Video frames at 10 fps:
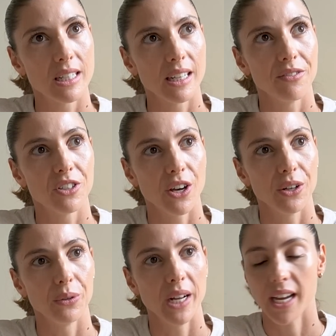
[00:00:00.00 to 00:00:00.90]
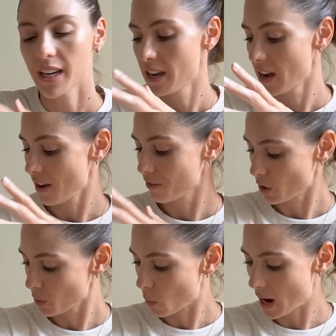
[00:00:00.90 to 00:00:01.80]
sleeve turtleneck, I've
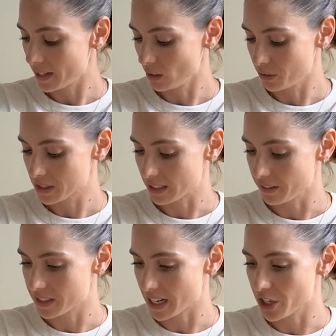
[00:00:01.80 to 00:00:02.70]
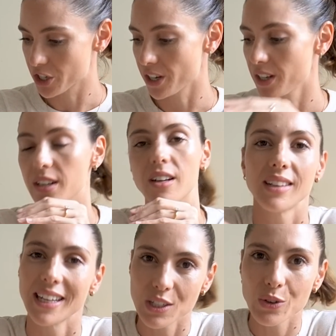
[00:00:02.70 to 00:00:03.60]
got a white long sleeve t-shirt.
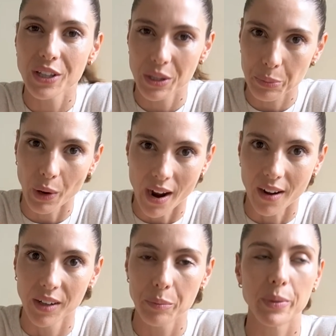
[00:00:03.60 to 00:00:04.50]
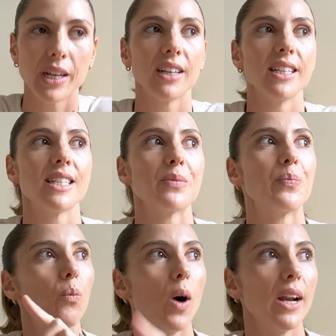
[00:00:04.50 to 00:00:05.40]
Let's look at the brown, because
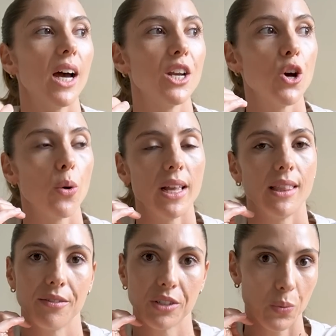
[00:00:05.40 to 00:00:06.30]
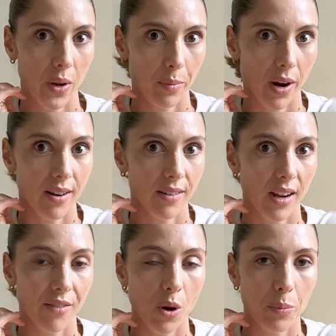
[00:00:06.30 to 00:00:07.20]
1, I know I love to wear brown.
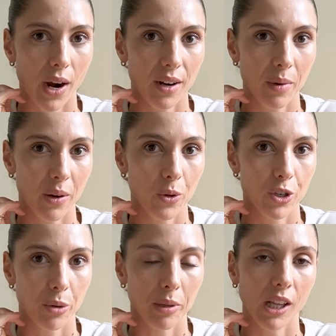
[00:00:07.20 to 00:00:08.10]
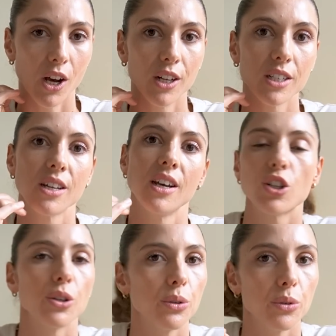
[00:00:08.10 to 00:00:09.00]
I've got brown in my wardrobe a lot.
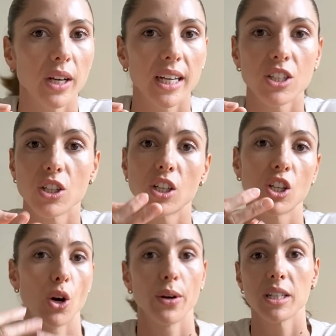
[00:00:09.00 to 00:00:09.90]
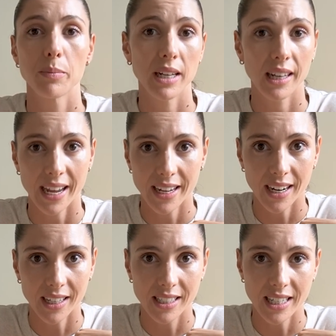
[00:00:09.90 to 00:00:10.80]
2, it's going to be layered
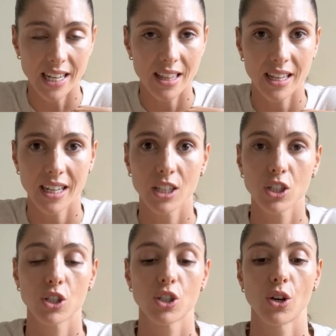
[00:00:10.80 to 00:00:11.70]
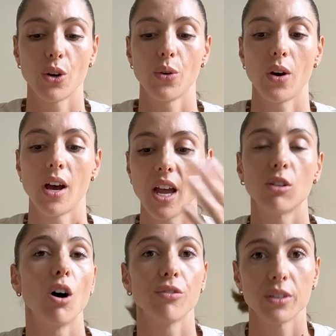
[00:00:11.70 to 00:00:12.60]
underneath things, so
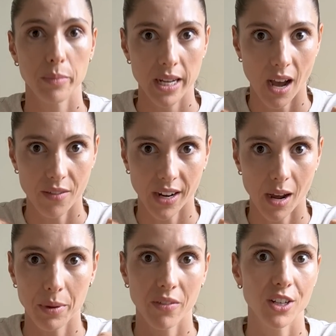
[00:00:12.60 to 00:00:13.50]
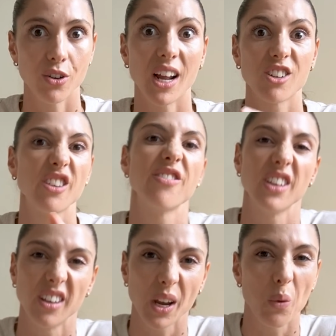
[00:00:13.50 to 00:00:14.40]
it'll often be covered up if I don't actually
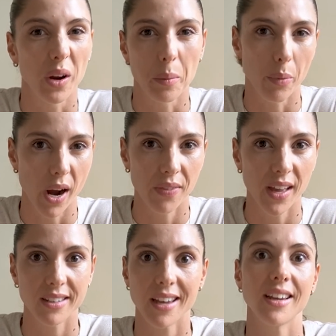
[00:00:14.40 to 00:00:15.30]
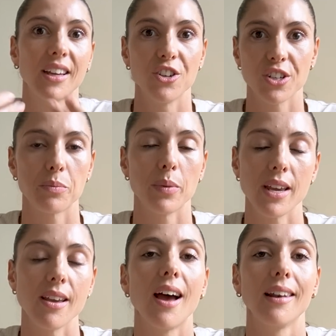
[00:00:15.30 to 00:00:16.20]
feel like wearing brown that day. It can just
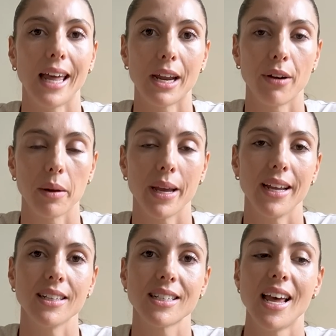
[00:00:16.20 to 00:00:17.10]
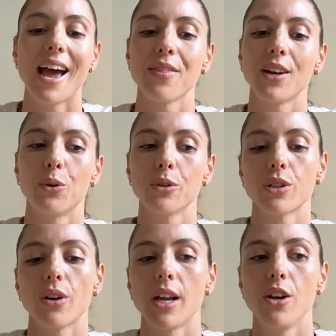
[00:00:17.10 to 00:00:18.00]
be a layering piece. And then
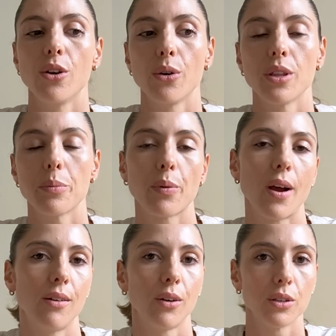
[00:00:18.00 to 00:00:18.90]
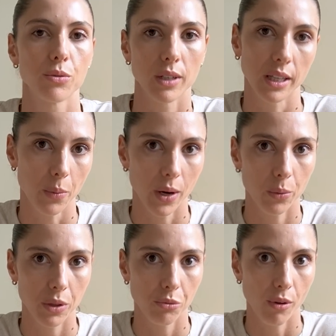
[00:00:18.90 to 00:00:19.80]
also I know that brown goes really well
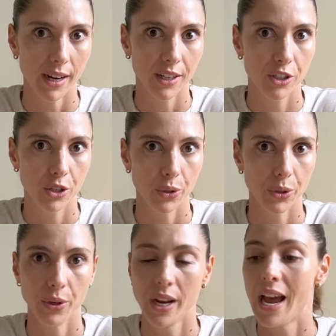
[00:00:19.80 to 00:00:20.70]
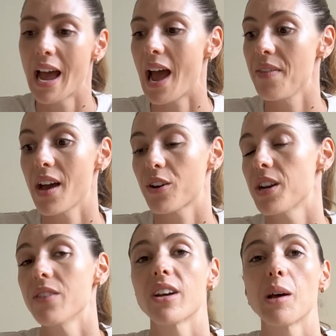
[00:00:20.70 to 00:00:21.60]
with red too, and that could
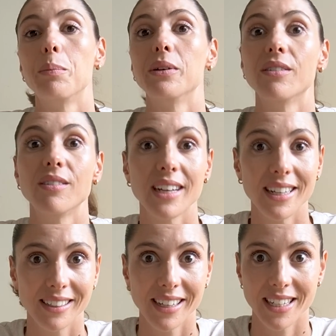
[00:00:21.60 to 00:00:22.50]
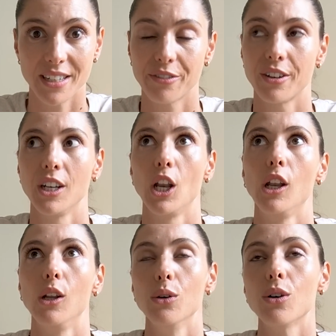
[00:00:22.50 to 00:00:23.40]
give a completely different
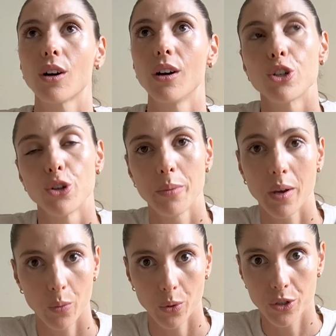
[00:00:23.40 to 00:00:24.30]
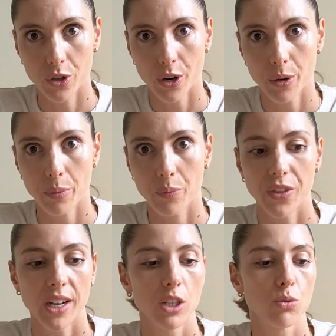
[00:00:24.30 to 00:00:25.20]
look to my wardrobe
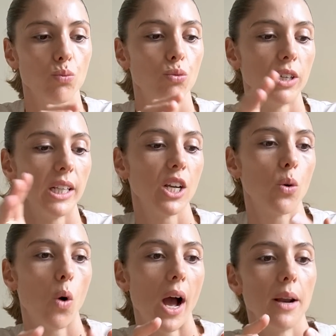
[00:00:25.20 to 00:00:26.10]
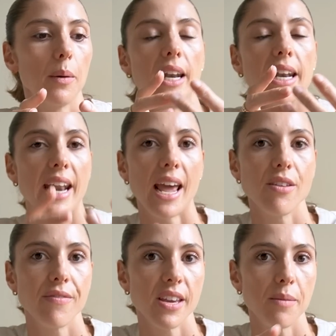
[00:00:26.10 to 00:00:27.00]
that is really quite
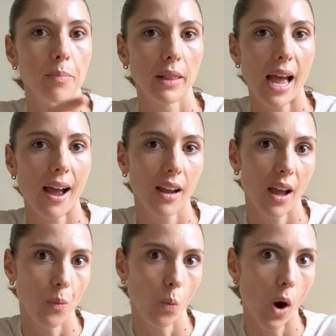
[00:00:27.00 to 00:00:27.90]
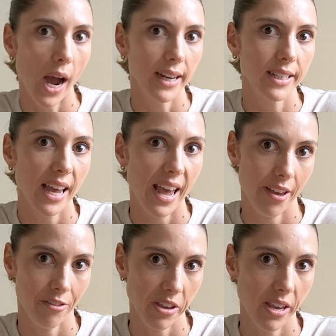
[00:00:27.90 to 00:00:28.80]
navy, black, and white
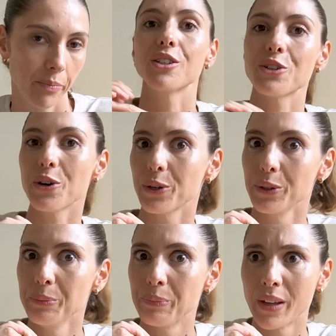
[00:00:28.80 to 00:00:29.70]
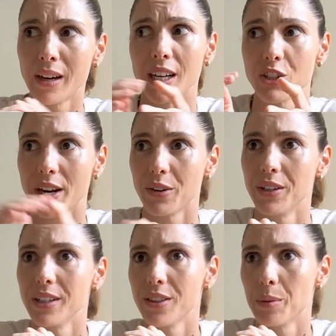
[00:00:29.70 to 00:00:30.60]
heavy. So I tried
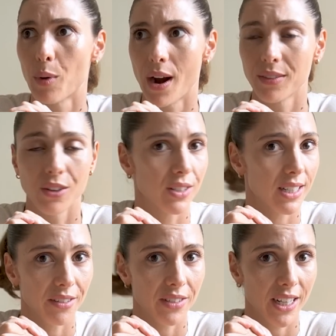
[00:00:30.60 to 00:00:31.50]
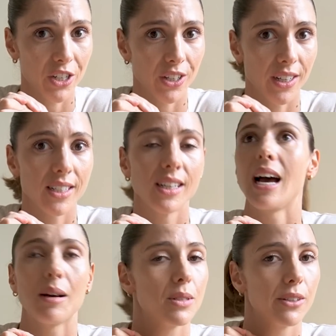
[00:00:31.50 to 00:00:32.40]
on the brown long sleeve t-shirt,
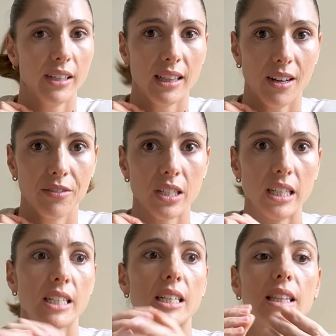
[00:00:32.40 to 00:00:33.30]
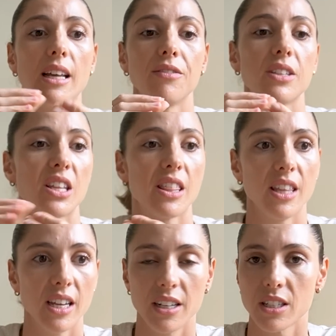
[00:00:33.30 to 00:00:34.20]
absolutely loved it, loved the
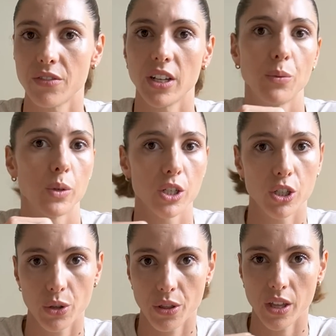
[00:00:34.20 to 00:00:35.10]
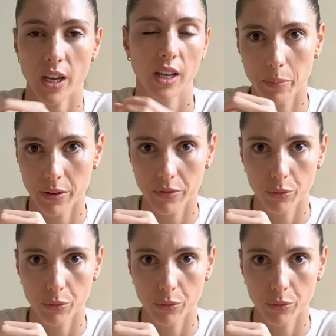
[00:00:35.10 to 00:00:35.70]
thickness of it. It wasn't too thick, bit of a